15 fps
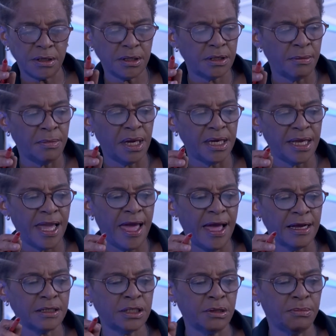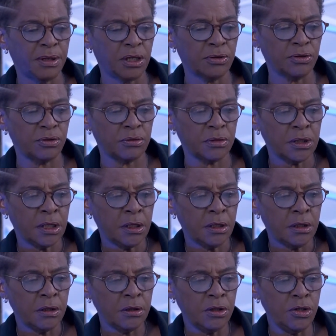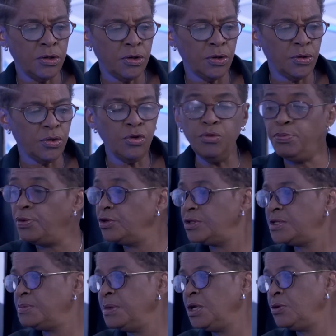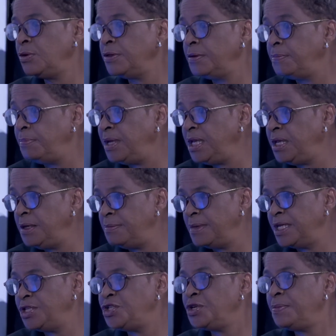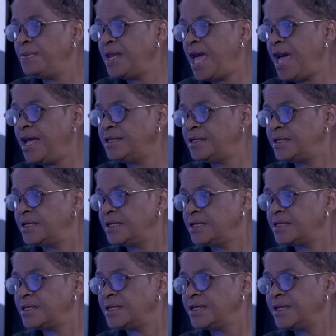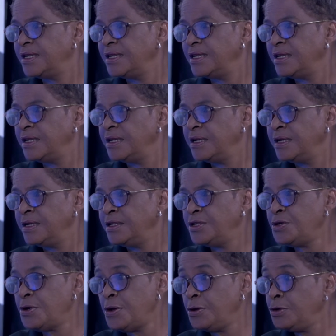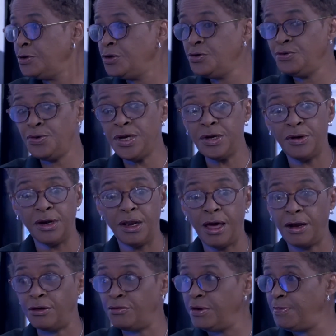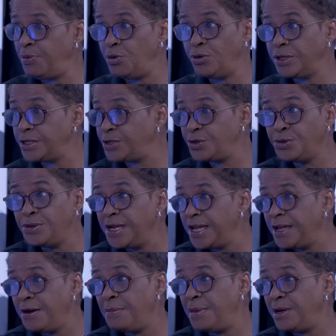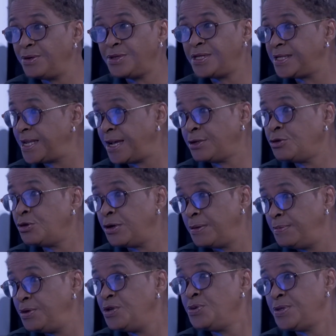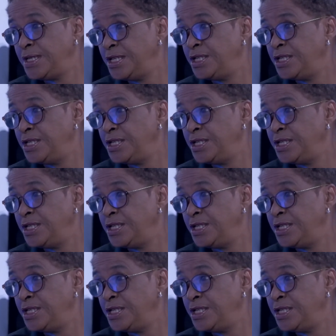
somebody asked about, you know, who puts me on the beam in gymnastics. You know, you hear a lot of reports today about sexual abuse in